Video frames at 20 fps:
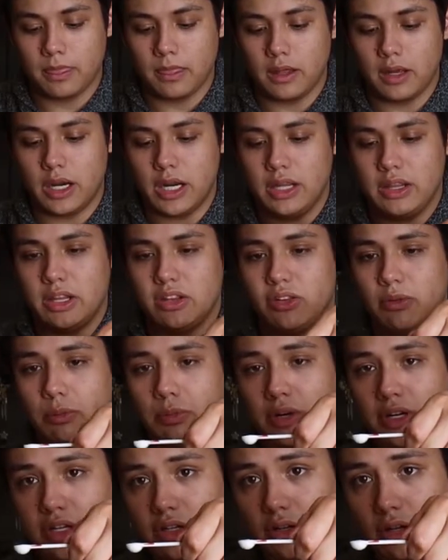Alright, that's a
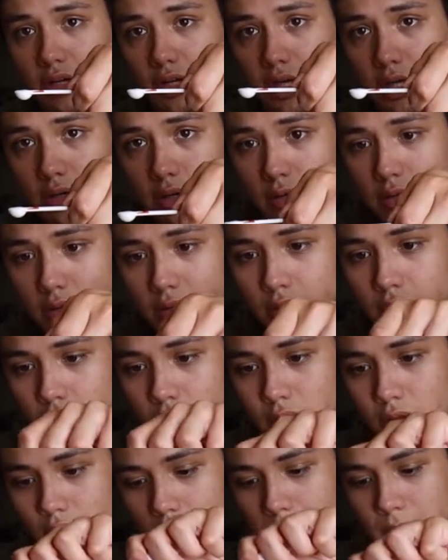pretty good
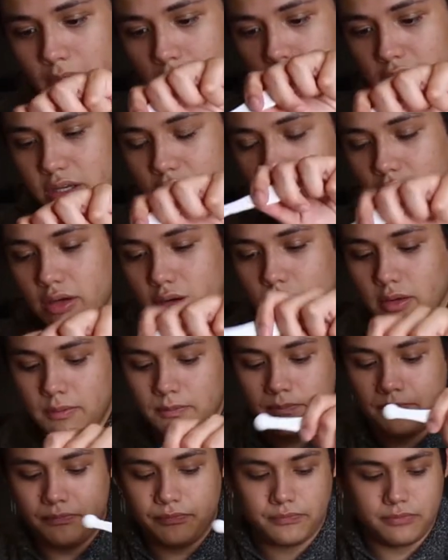amount here.
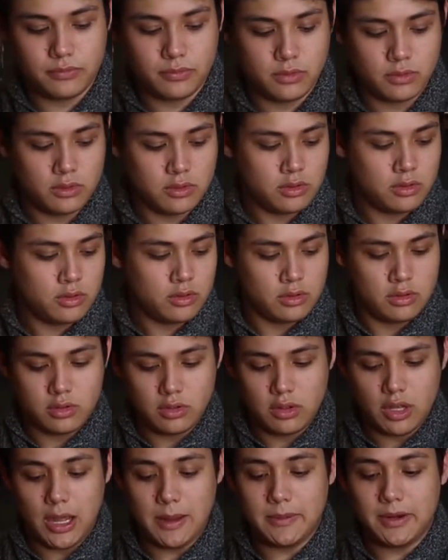
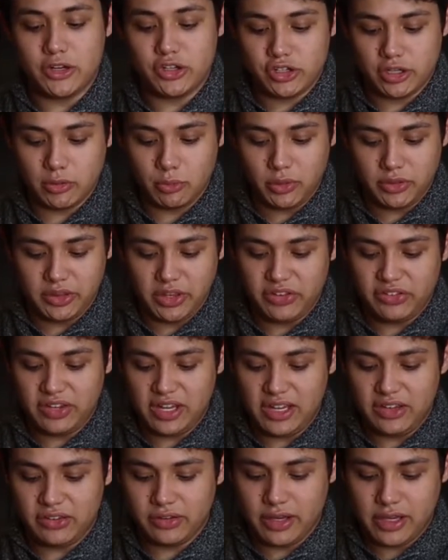I'm not sure what this
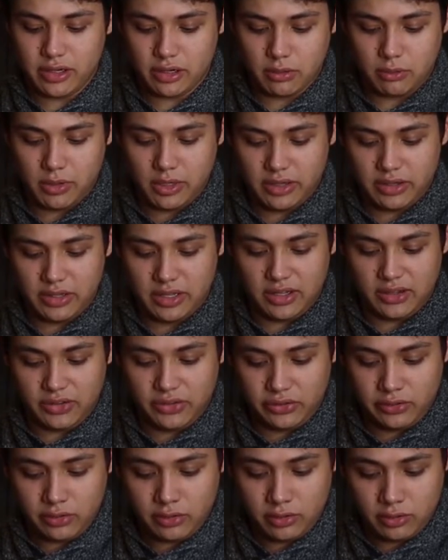tastes like or what it
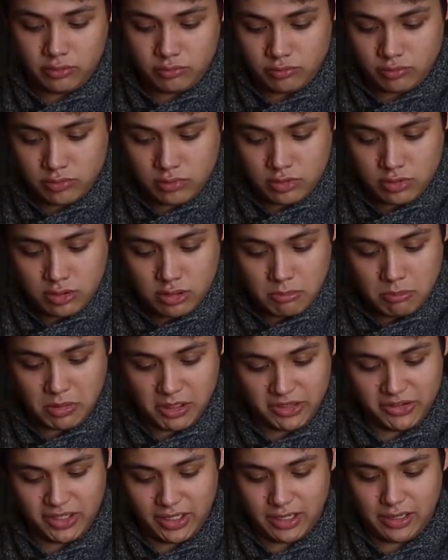does, but
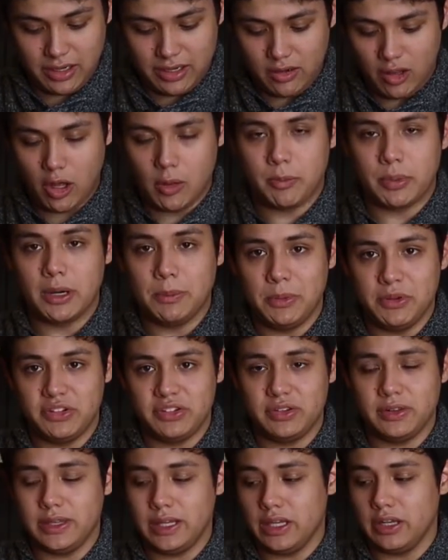it's like an
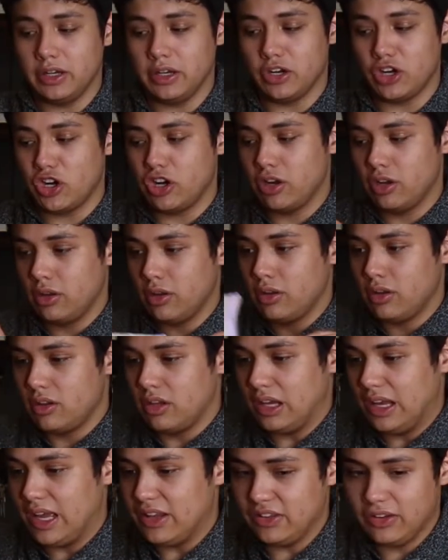all-purpose thickener,
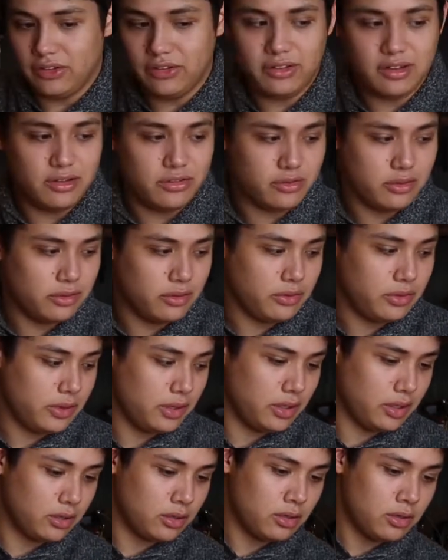as it says on the
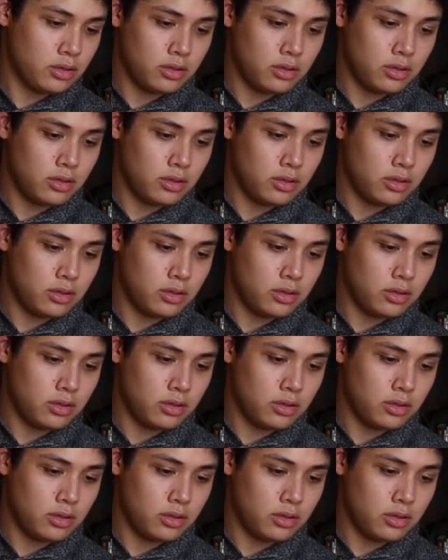thing.